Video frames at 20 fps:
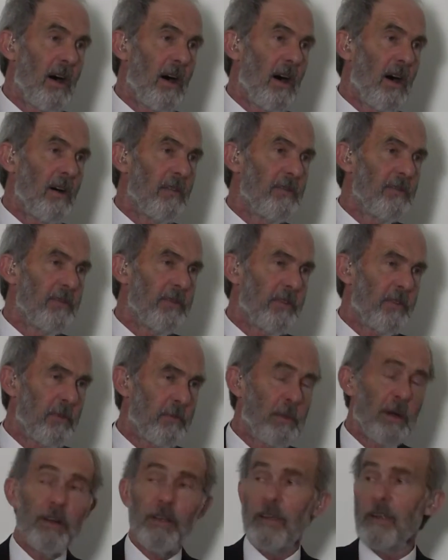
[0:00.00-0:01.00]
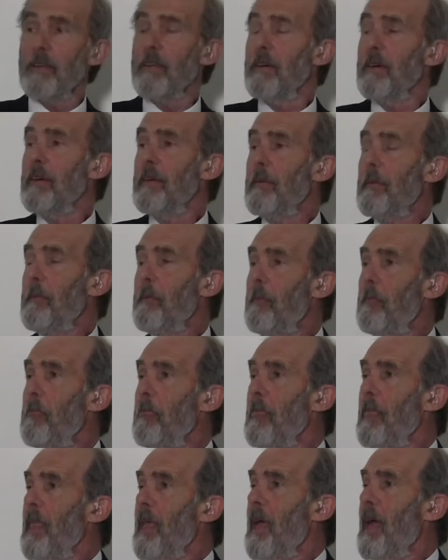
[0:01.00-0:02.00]
of spirit.
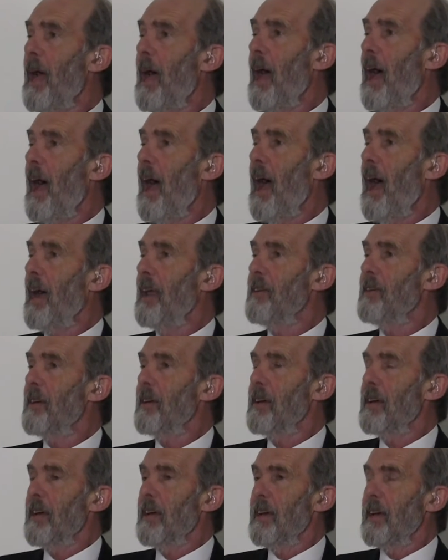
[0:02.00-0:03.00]
And